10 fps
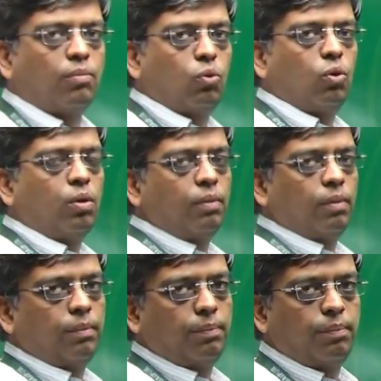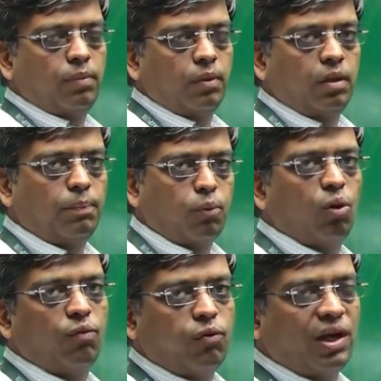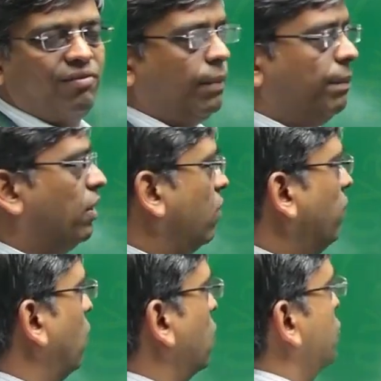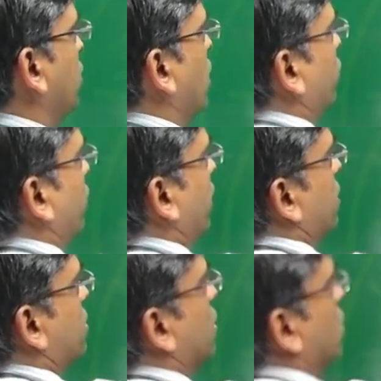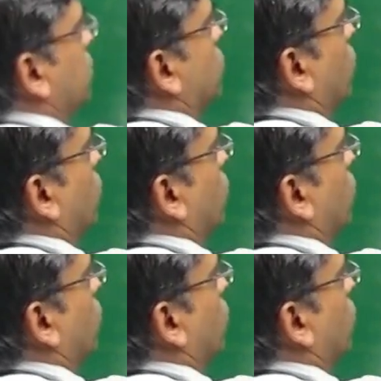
more prone for development of osteoarthritis? So